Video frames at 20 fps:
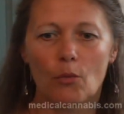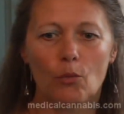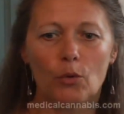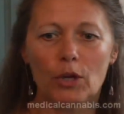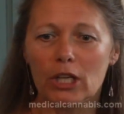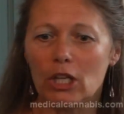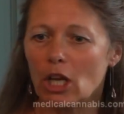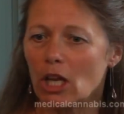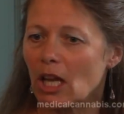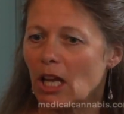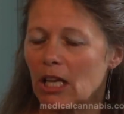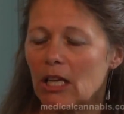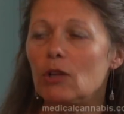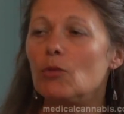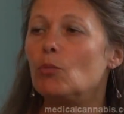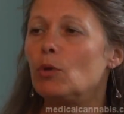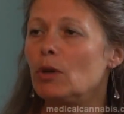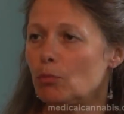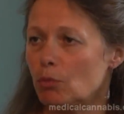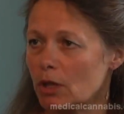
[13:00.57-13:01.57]
We,
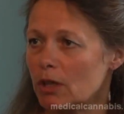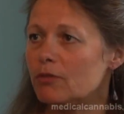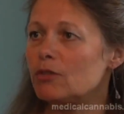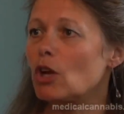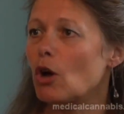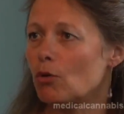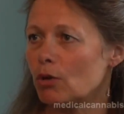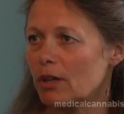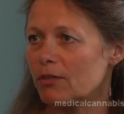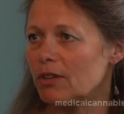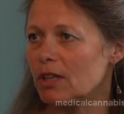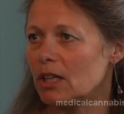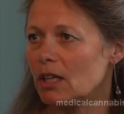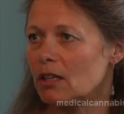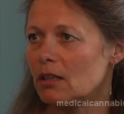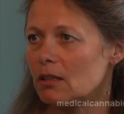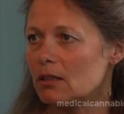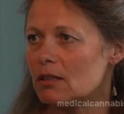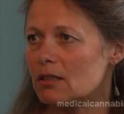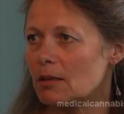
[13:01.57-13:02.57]
we would have known if it
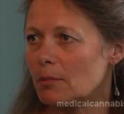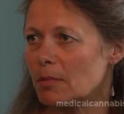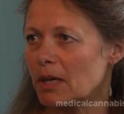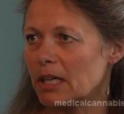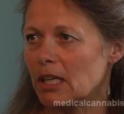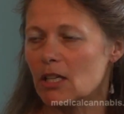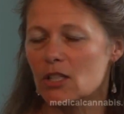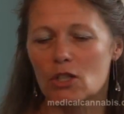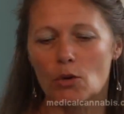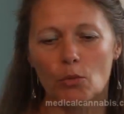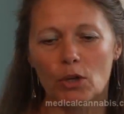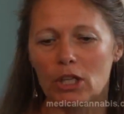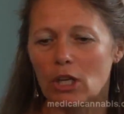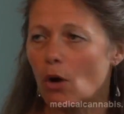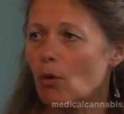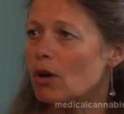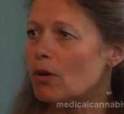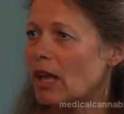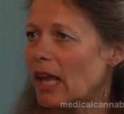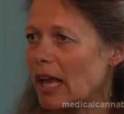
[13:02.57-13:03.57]
killed somebody. So we
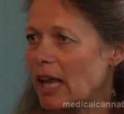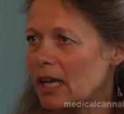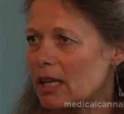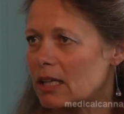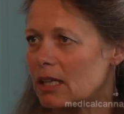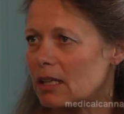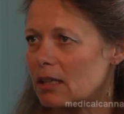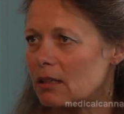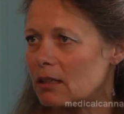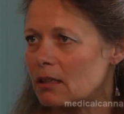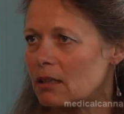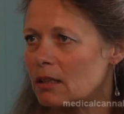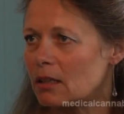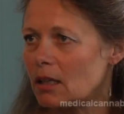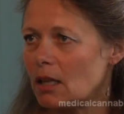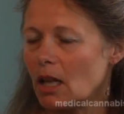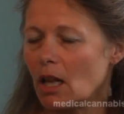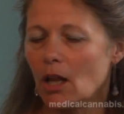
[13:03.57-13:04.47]
know it can't kill.